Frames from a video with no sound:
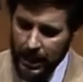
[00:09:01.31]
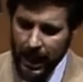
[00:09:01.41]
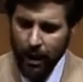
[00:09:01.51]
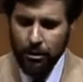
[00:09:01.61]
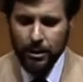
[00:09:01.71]

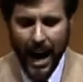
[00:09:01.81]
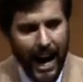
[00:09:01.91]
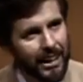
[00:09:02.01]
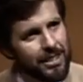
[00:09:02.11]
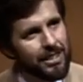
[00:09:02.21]
Now
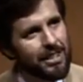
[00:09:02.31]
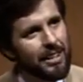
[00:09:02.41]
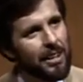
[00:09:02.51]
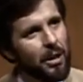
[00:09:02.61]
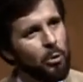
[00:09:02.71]
that's
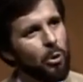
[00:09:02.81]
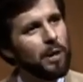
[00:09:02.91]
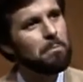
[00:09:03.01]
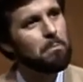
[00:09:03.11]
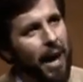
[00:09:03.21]

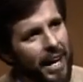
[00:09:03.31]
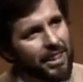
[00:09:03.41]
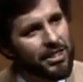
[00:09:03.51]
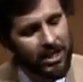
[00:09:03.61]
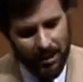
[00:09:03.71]
what
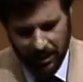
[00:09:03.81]
makes